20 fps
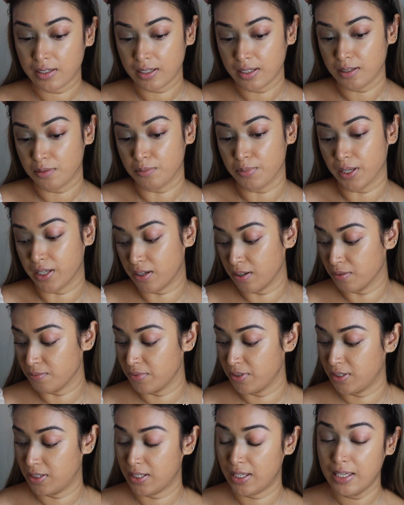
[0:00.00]
it
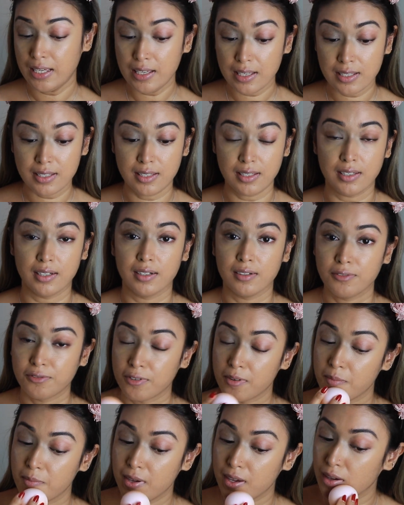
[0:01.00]
becomes easier
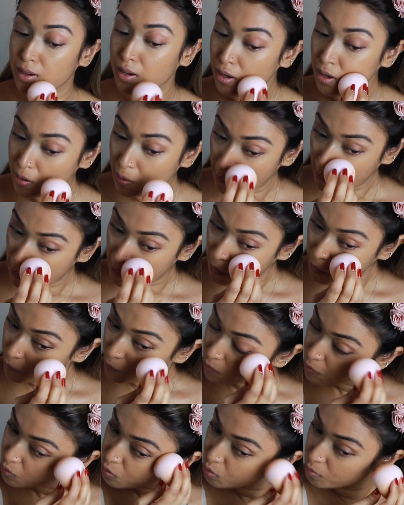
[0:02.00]
for me
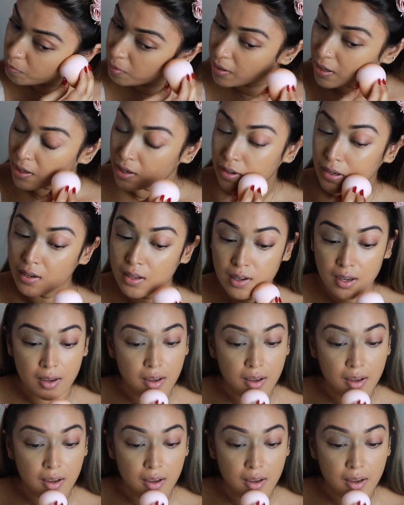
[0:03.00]
to blend.